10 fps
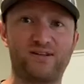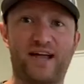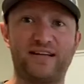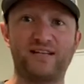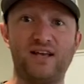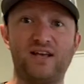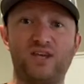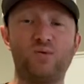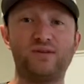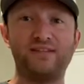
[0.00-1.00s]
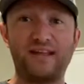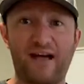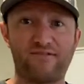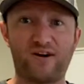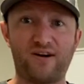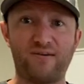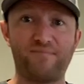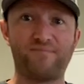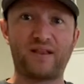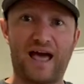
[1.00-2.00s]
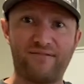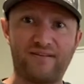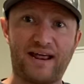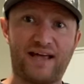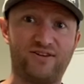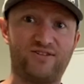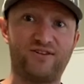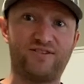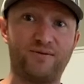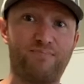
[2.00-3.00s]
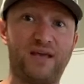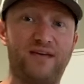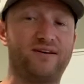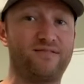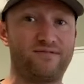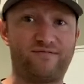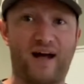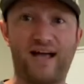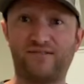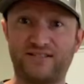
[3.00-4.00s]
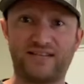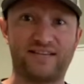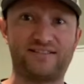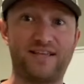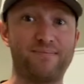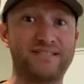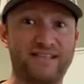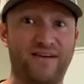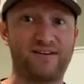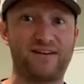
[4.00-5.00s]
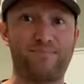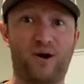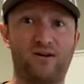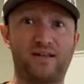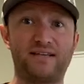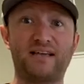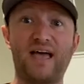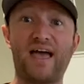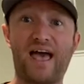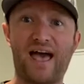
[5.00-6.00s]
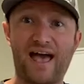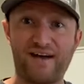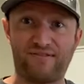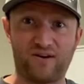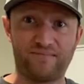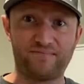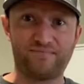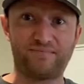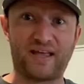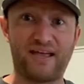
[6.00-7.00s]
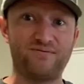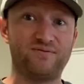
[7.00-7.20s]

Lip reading: guys, you will never have an edge to beat five and six-team and seven-team parlays, ever, okay?